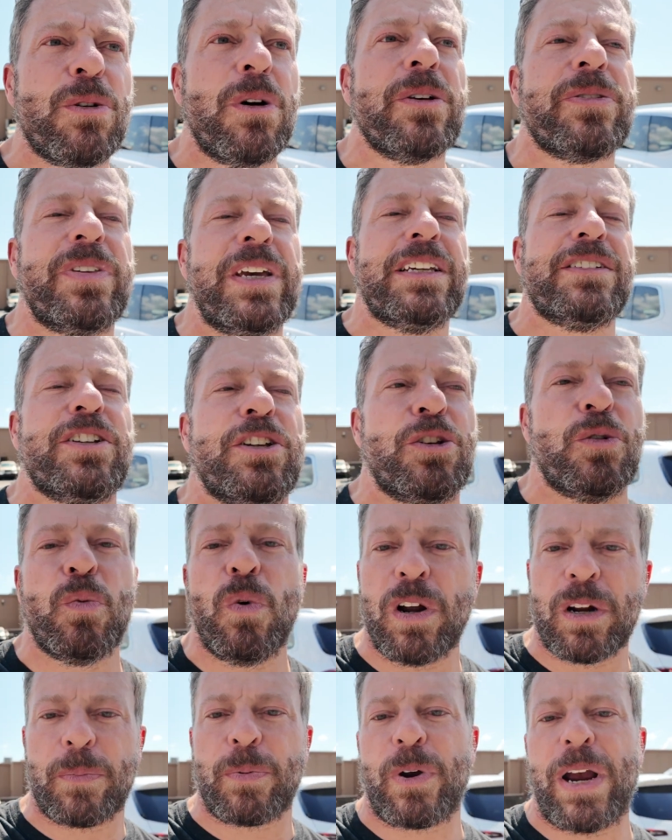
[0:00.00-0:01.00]
all things that you
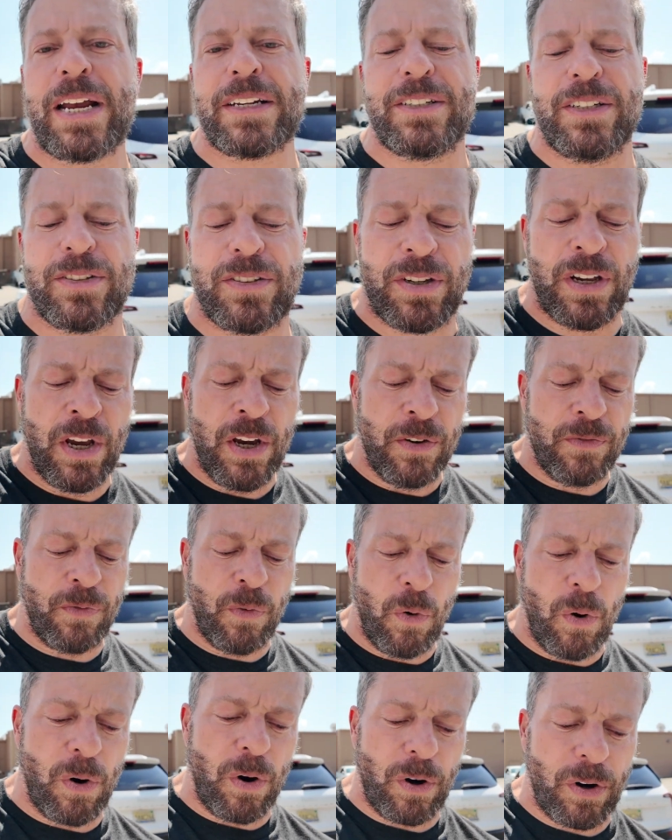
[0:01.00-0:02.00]
want to practice
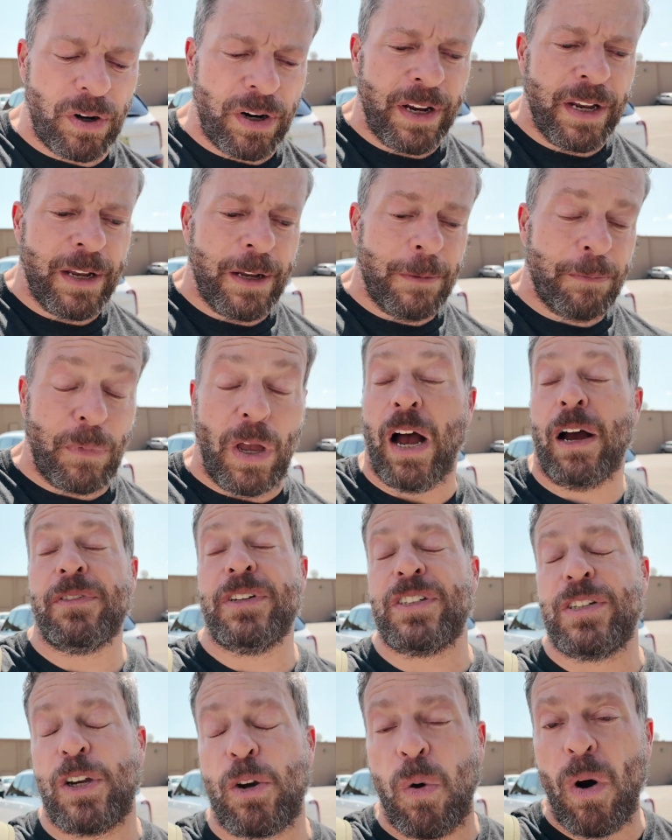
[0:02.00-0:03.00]
for
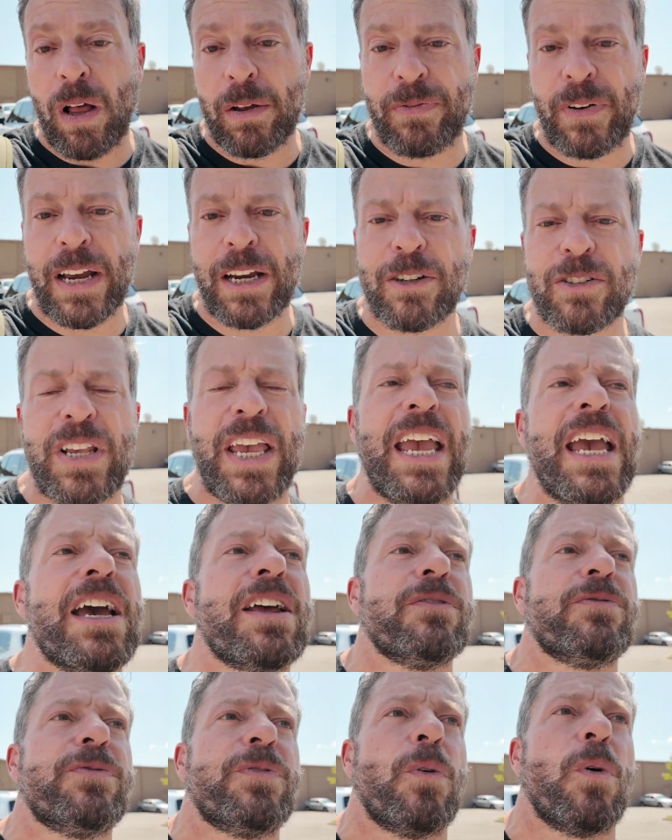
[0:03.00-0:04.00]
obviously qualifiers
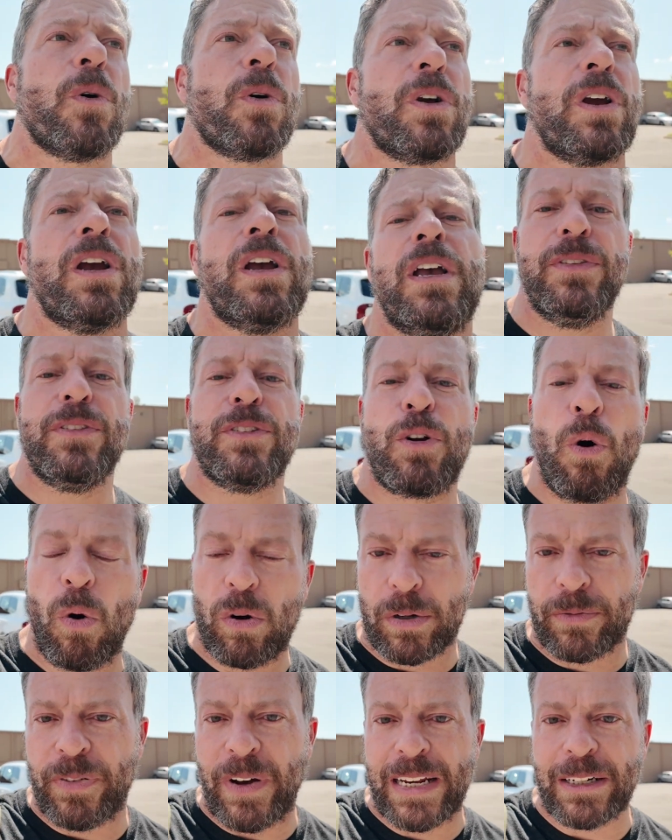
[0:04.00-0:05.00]
and for
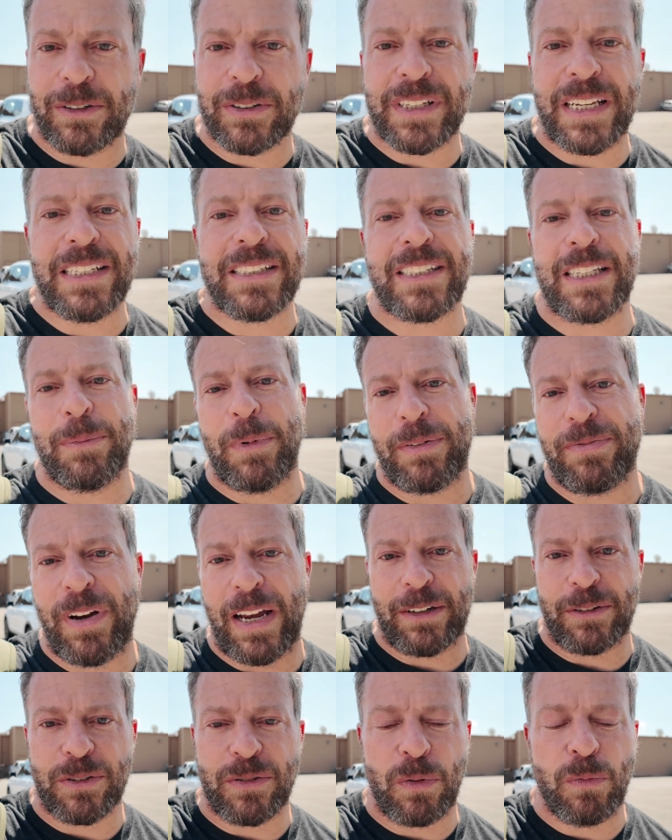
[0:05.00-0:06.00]
quarterfinals and
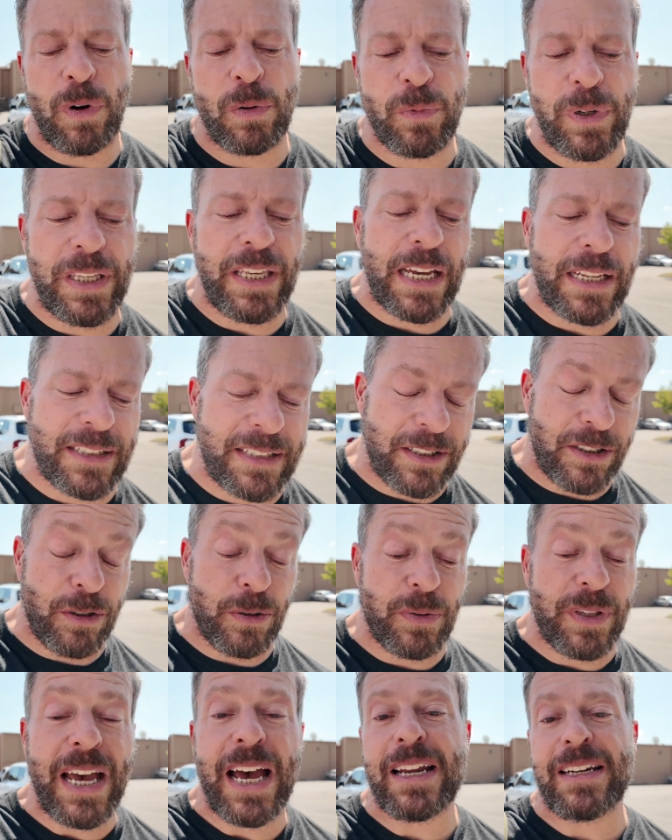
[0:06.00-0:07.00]
semifinals when we get to
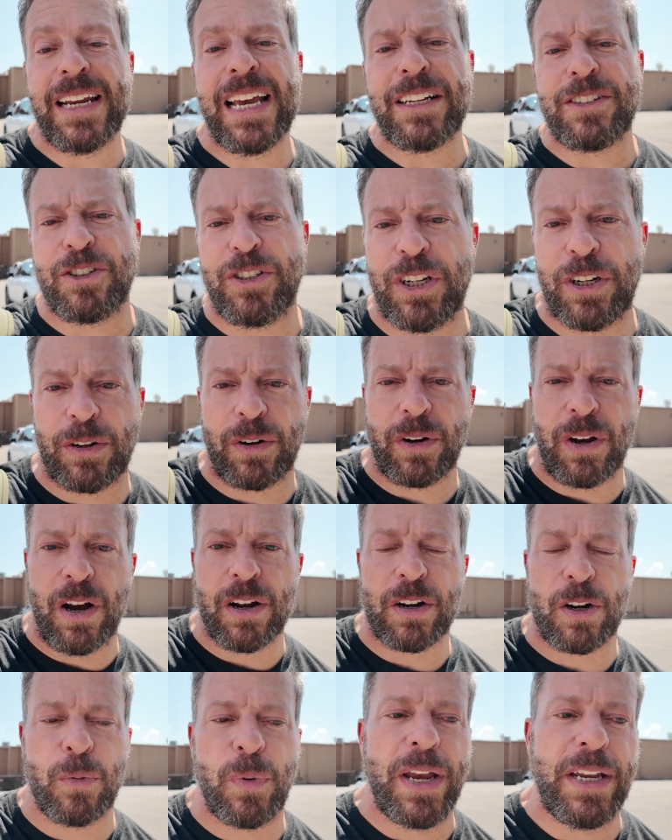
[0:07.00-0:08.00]
do that next year
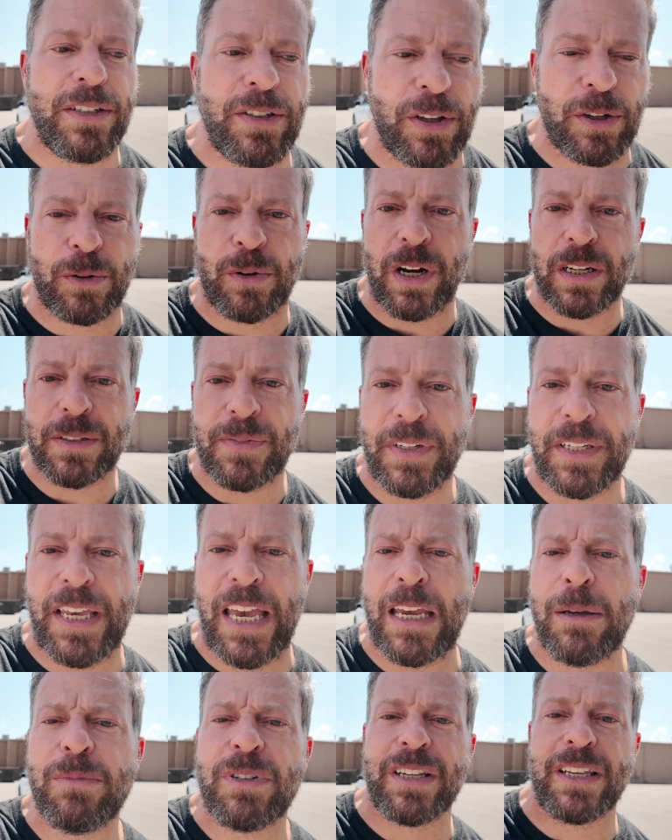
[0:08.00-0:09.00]
on our way to the CrossFit
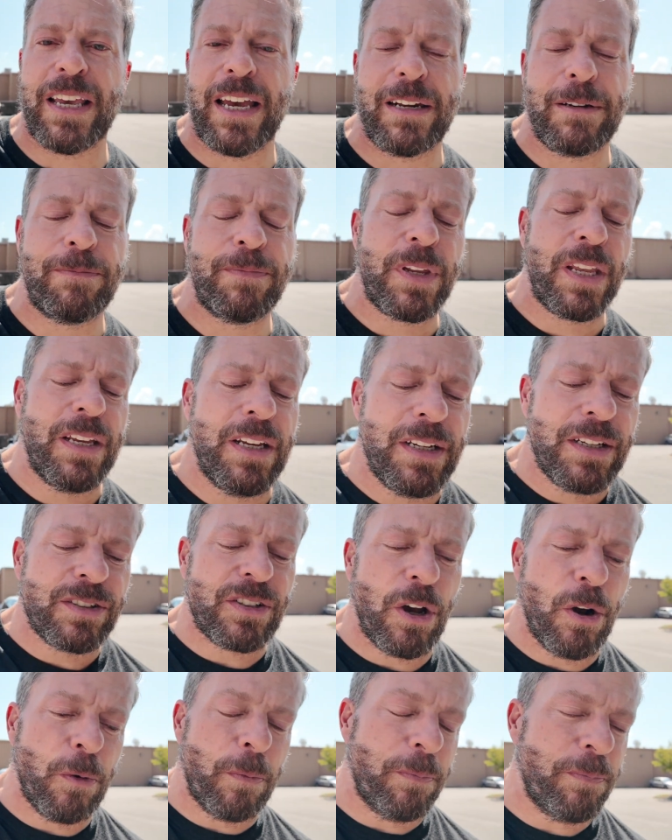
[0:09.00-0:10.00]
Games again.
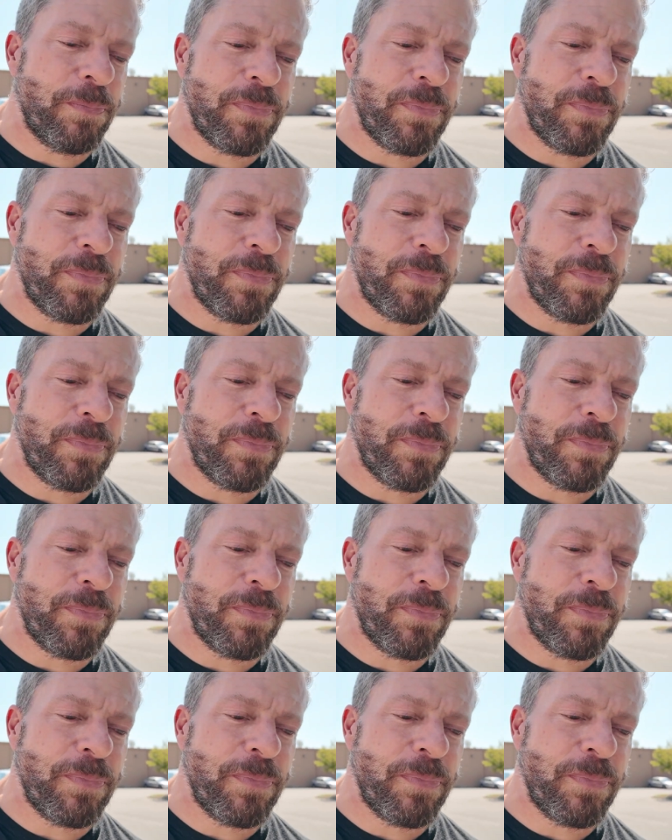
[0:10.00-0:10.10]
So